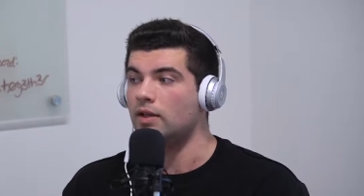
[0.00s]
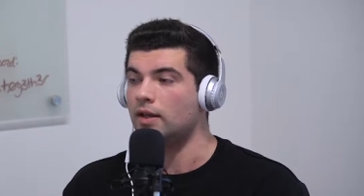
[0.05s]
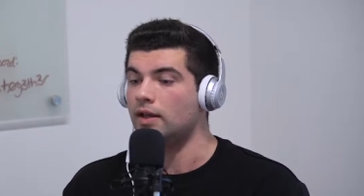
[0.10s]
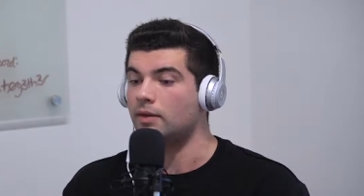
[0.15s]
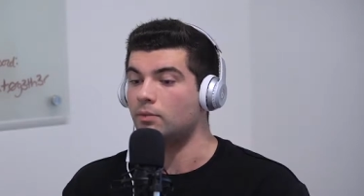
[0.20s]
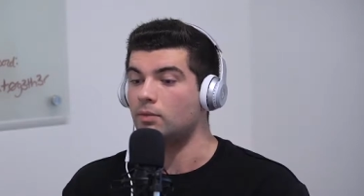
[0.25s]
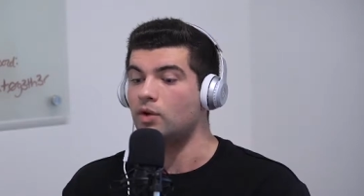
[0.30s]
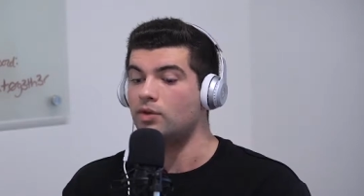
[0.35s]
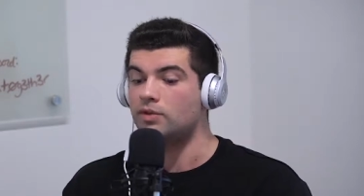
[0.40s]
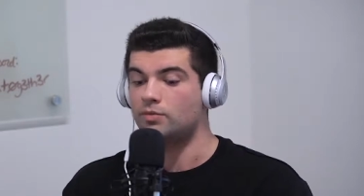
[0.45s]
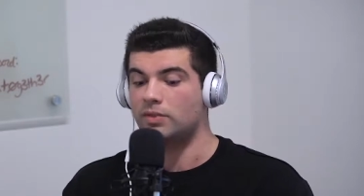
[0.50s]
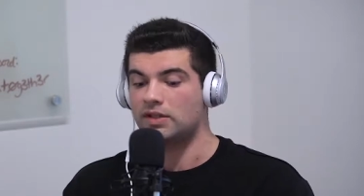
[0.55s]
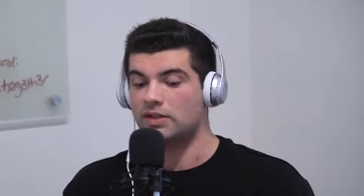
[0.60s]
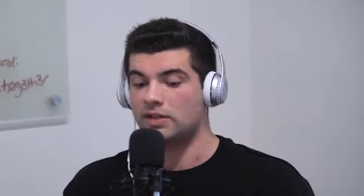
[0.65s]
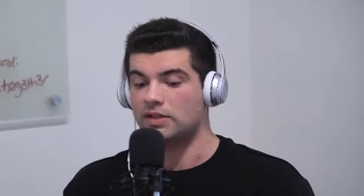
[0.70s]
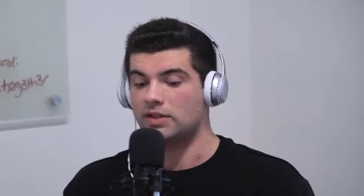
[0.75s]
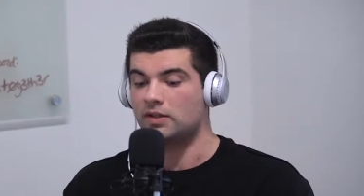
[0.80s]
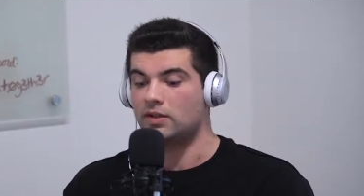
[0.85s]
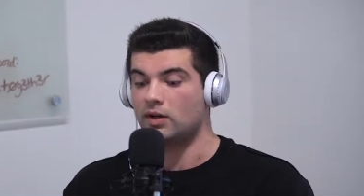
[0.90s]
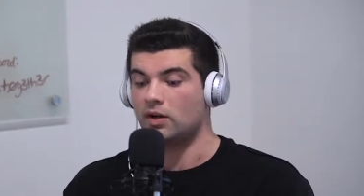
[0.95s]
Like most
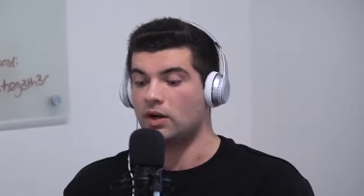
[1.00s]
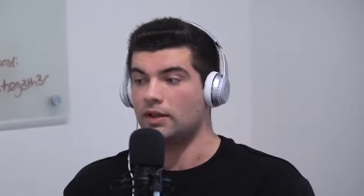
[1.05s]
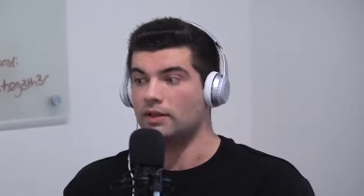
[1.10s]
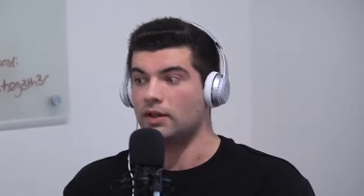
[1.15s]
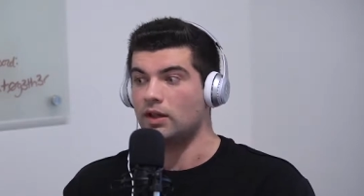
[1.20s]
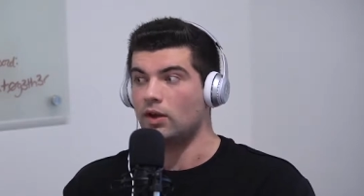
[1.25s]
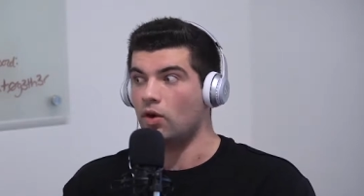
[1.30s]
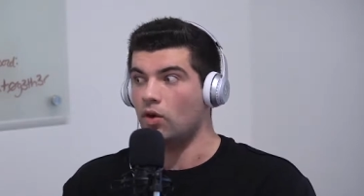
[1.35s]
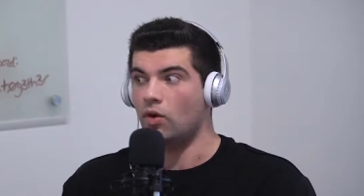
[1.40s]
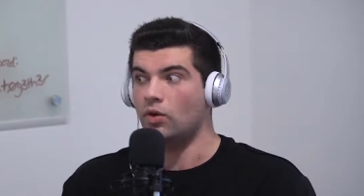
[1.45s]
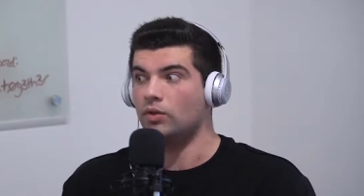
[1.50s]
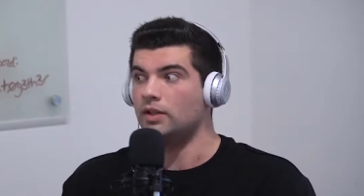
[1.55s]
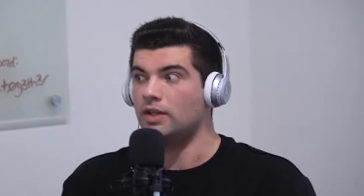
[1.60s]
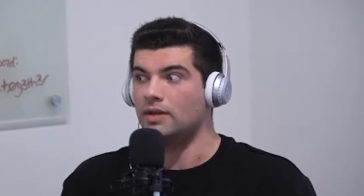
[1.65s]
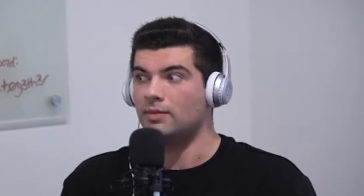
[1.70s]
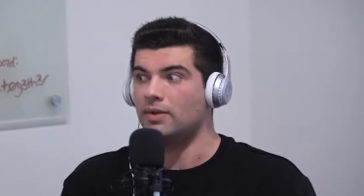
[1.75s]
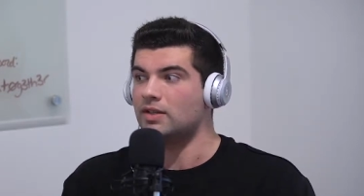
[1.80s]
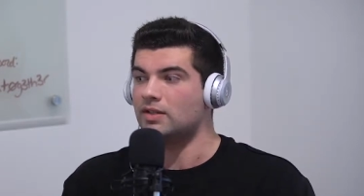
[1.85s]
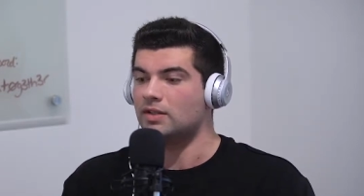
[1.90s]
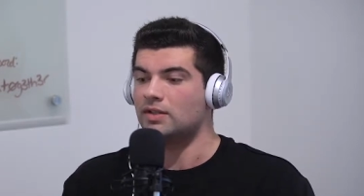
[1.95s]
businesses are not the only
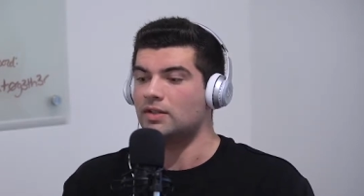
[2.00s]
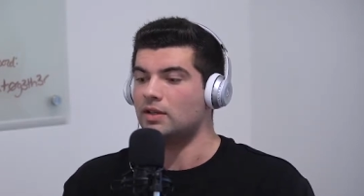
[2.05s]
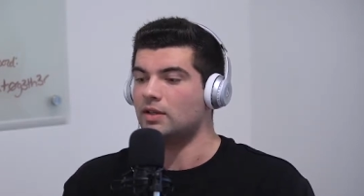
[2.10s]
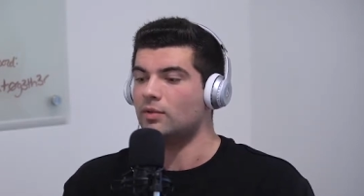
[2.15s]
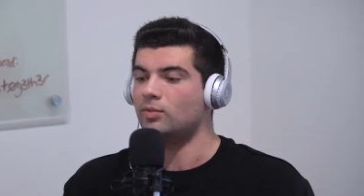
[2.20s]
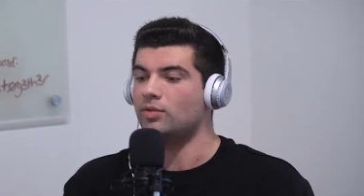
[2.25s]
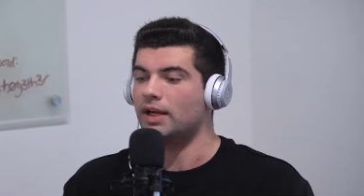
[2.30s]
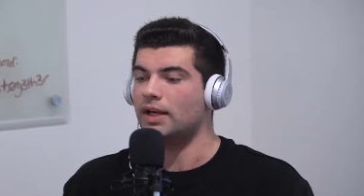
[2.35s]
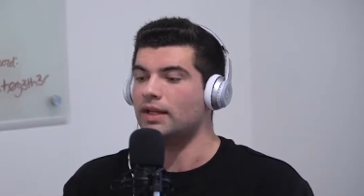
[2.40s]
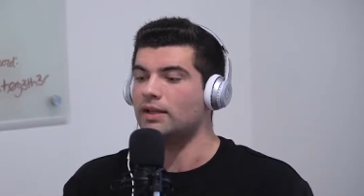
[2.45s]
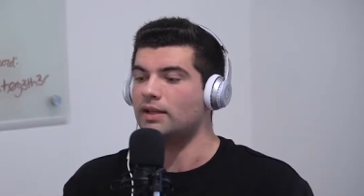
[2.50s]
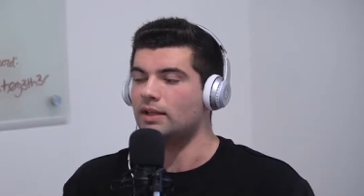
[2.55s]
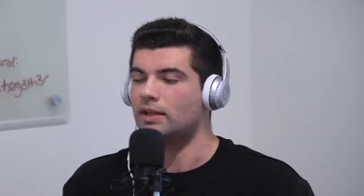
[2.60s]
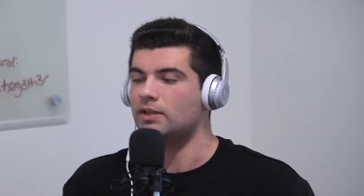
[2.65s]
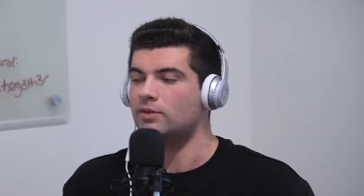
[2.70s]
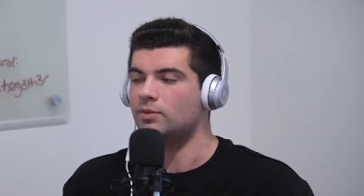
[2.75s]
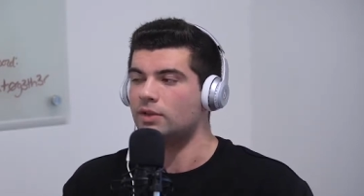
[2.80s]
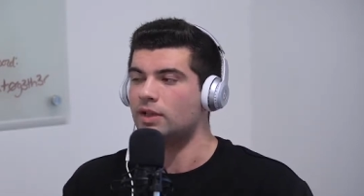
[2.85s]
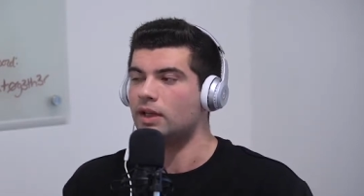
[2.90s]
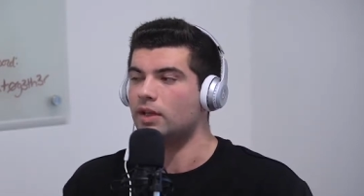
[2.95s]
business on the planet that
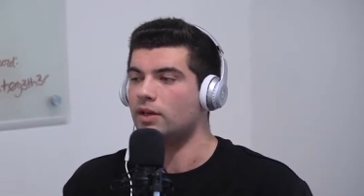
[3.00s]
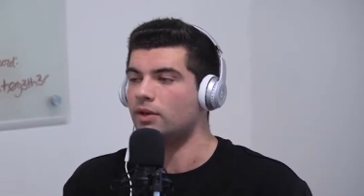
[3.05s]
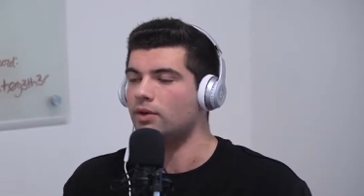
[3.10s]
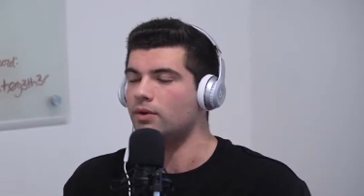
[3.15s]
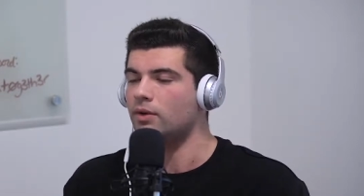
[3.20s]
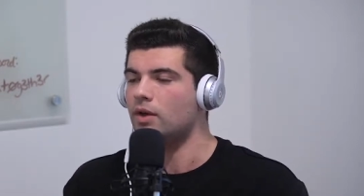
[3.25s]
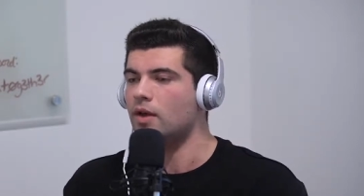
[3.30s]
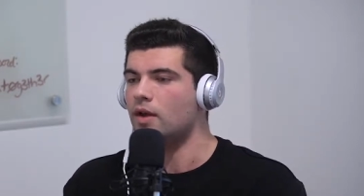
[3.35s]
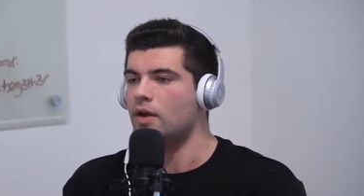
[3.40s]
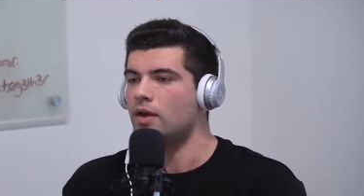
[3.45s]
does what they do.